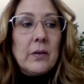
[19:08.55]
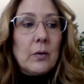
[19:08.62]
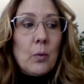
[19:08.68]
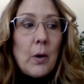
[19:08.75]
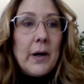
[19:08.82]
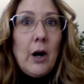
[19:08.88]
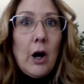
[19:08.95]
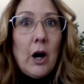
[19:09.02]

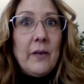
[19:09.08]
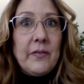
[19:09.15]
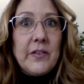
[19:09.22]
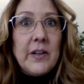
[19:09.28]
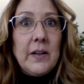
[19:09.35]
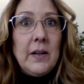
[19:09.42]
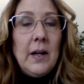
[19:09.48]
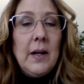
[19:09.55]
quite
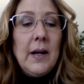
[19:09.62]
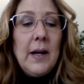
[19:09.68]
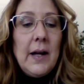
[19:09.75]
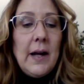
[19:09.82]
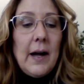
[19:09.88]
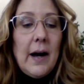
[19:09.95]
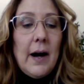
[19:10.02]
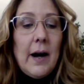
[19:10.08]
often,
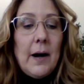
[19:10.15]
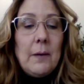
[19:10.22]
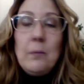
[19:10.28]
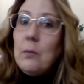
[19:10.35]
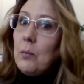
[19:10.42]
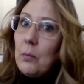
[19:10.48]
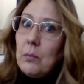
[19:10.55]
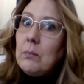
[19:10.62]
uh,
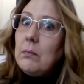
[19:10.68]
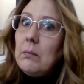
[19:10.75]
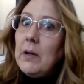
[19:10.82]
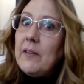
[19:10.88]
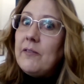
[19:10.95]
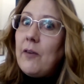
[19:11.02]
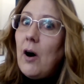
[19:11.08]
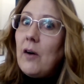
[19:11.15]

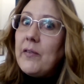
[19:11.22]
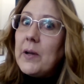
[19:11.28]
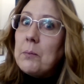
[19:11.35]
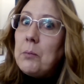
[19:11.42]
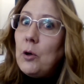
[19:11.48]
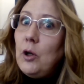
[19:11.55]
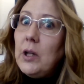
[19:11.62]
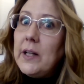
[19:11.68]

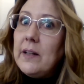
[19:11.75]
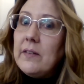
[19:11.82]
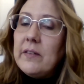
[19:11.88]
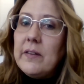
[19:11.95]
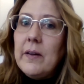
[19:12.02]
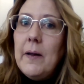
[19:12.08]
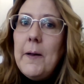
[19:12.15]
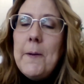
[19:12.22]
involving
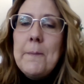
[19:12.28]
bullies,